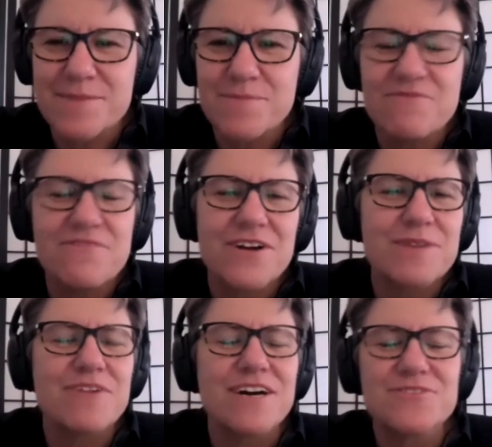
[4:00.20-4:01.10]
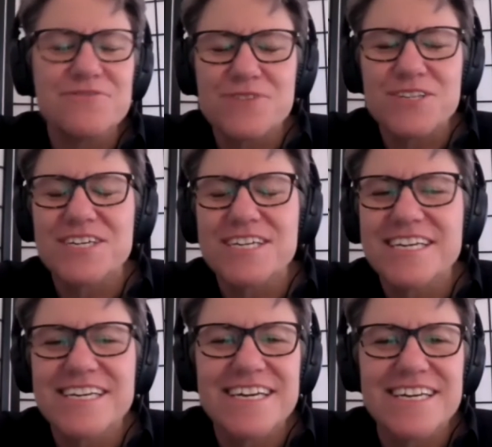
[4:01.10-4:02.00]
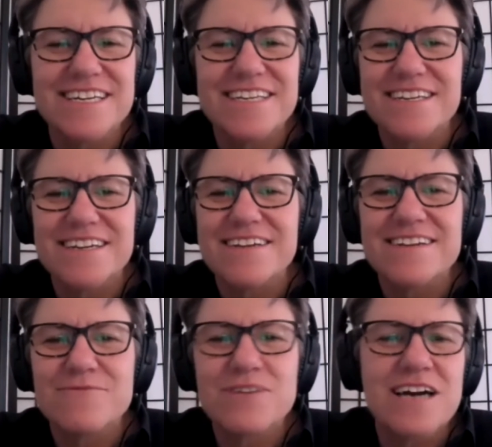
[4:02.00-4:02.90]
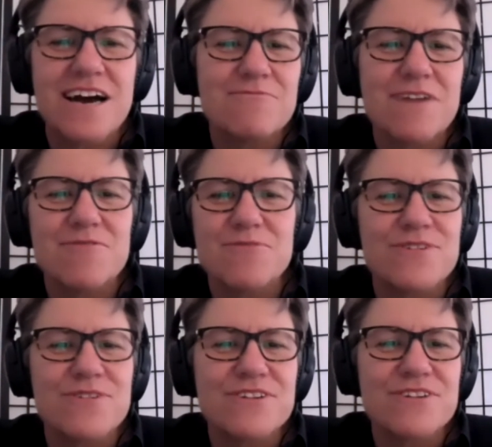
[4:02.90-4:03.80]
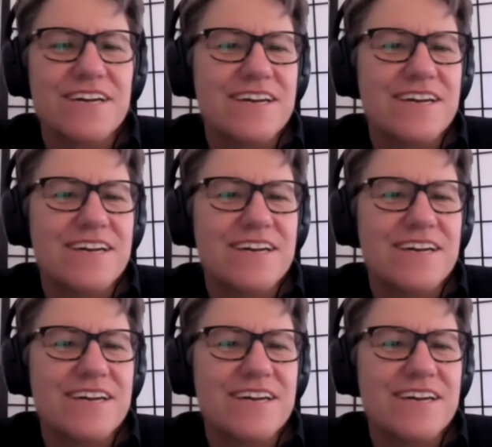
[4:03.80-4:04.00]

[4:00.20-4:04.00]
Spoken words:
very proud to have worked on it. And we got away with murder. And